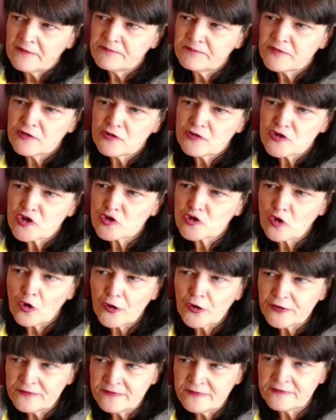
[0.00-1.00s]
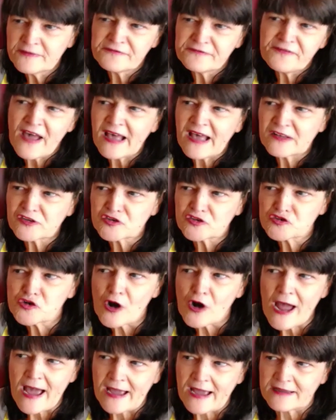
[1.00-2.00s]
shortened fast
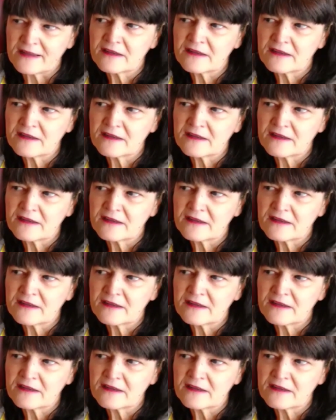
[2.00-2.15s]
track